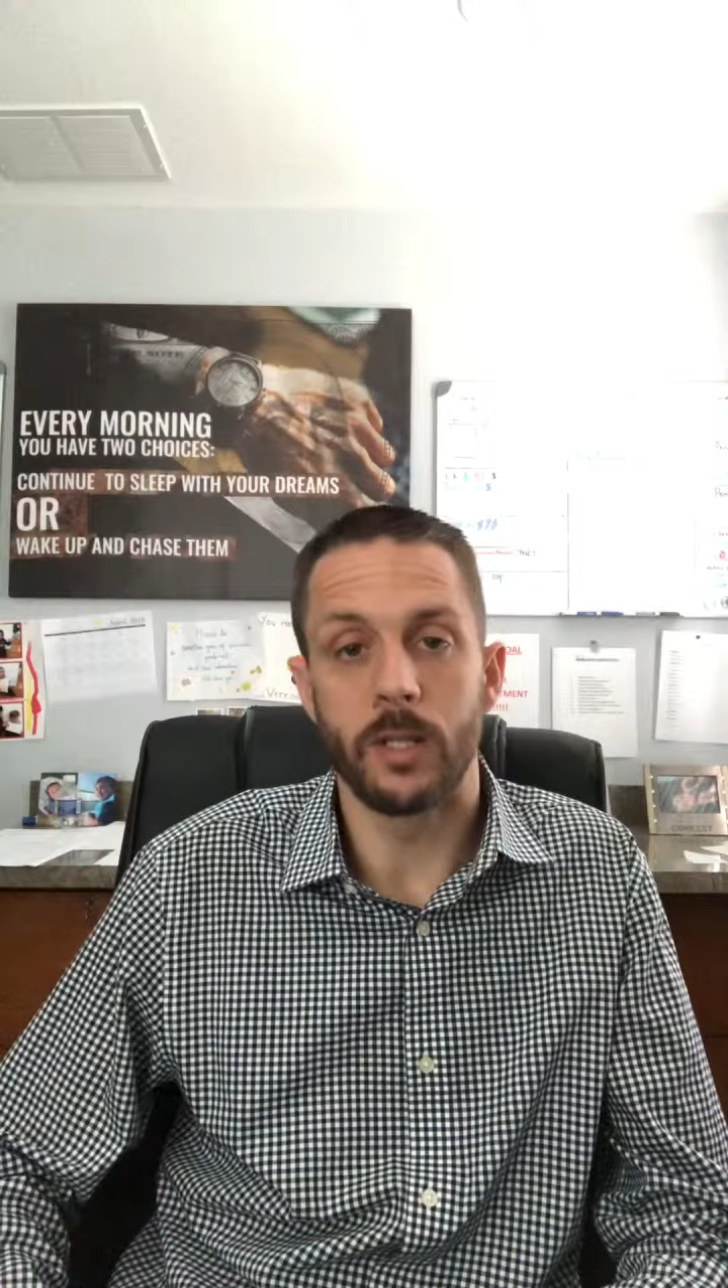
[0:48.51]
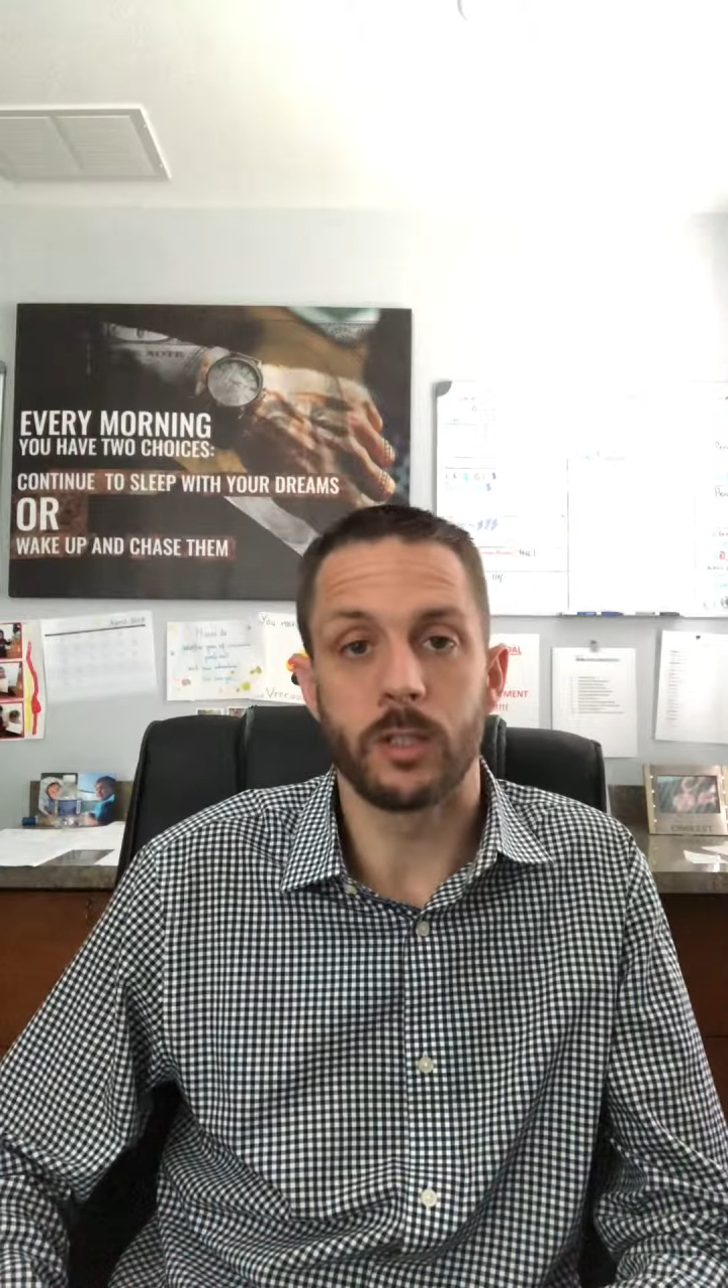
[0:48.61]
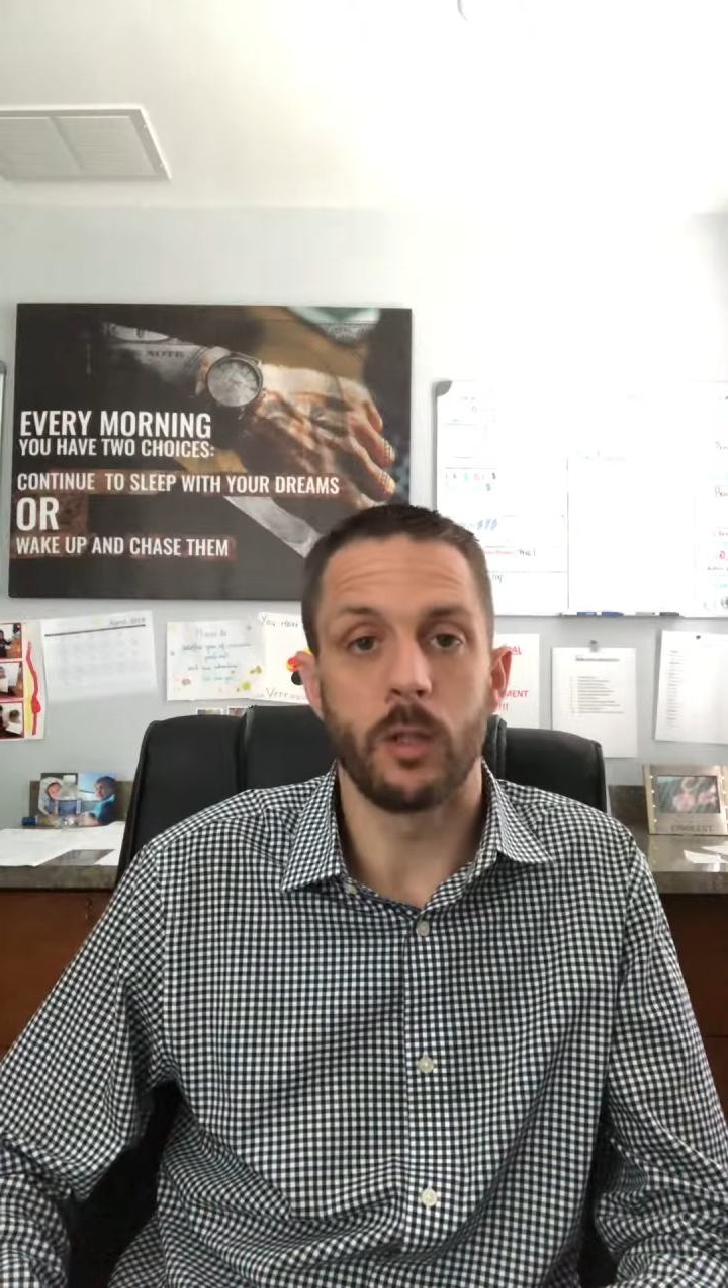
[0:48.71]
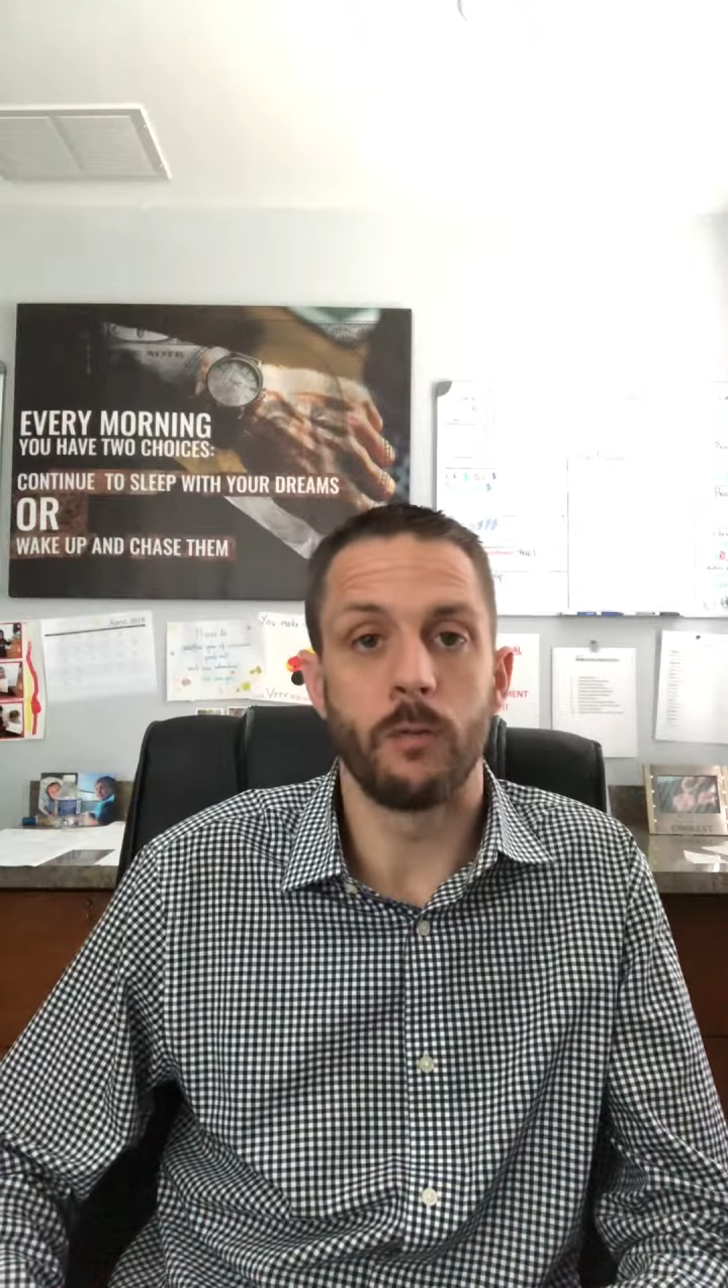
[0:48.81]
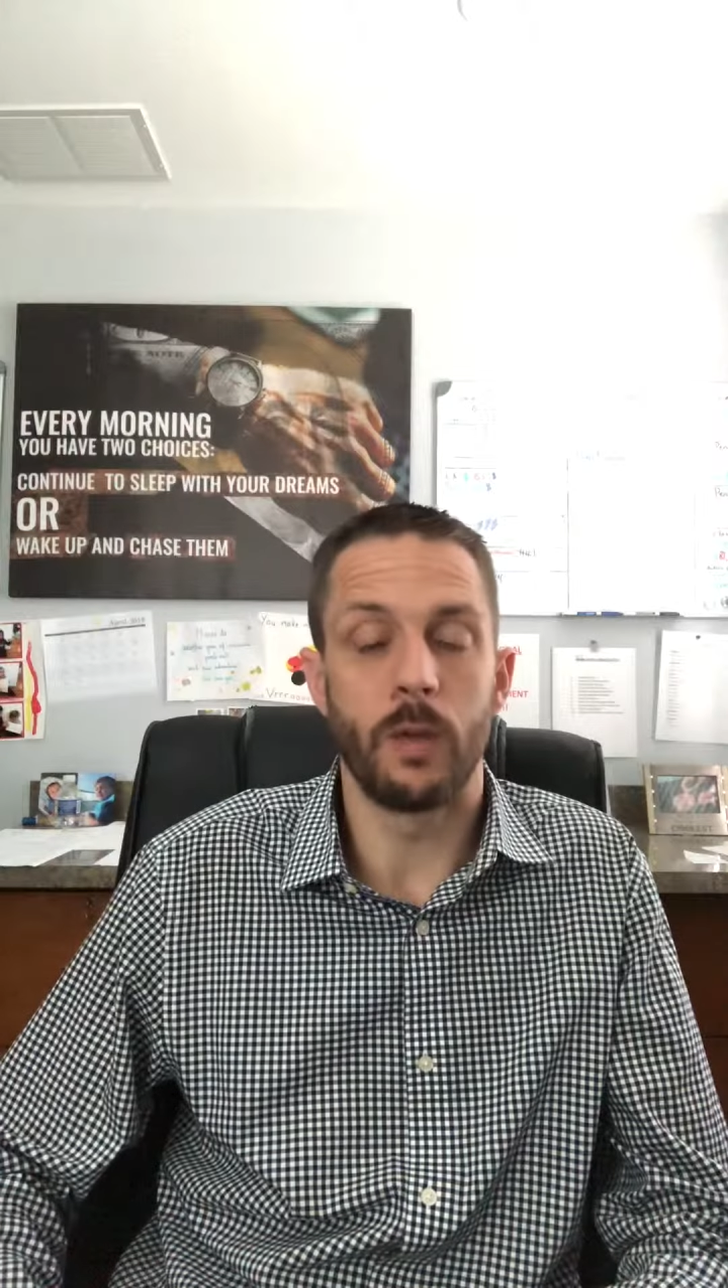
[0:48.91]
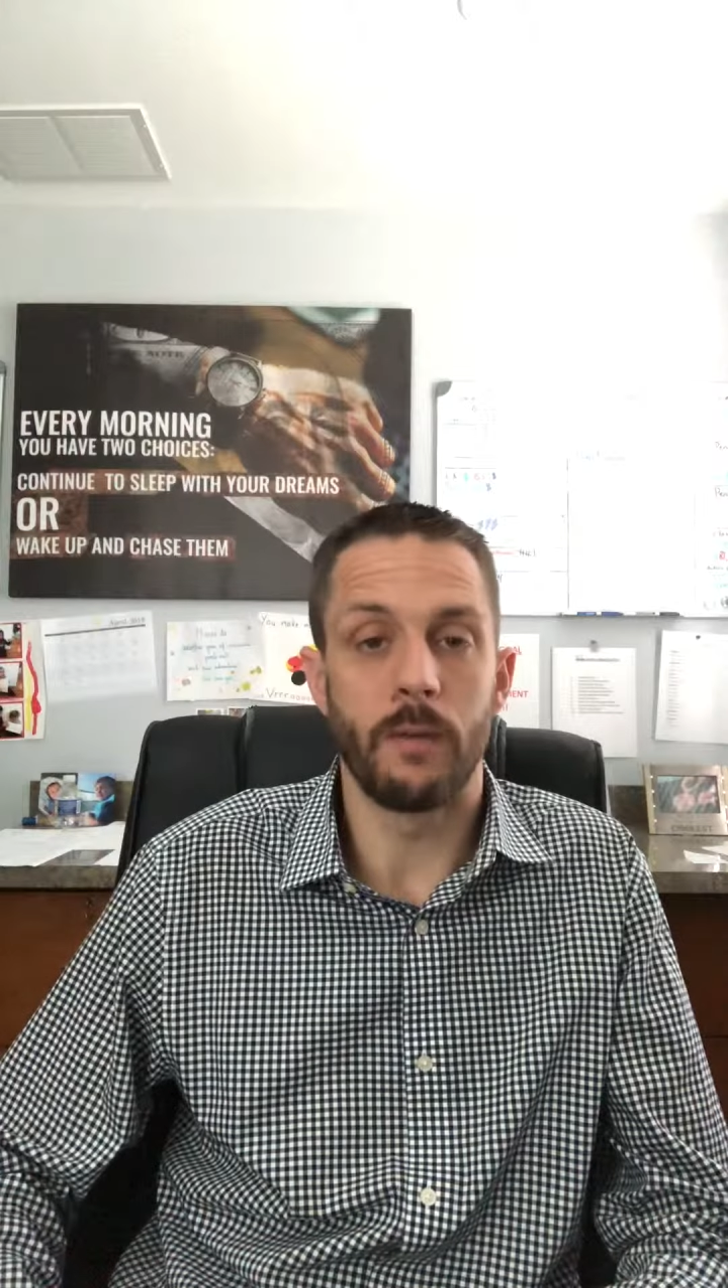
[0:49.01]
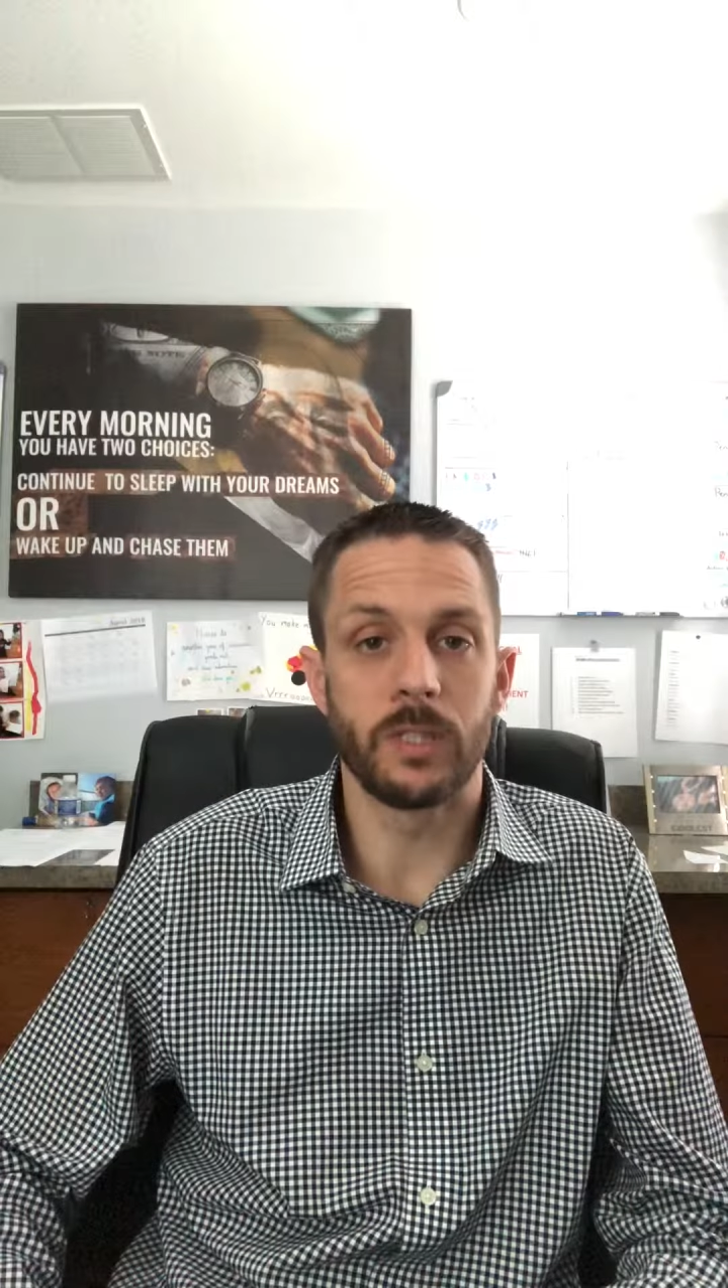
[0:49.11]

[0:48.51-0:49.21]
So if you have